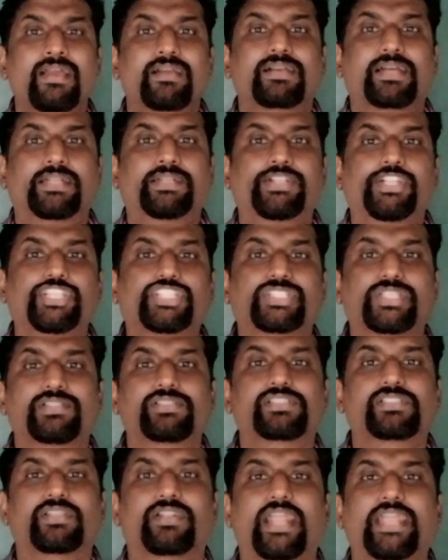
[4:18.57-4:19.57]

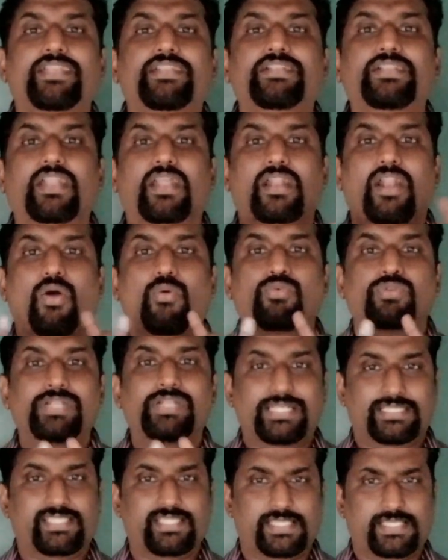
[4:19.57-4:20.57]
conditions right around
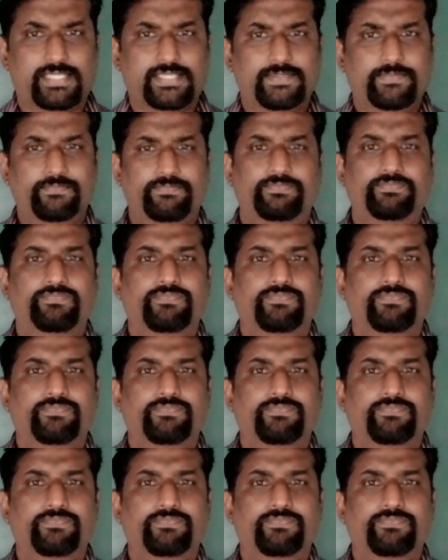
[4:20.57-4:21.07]
us.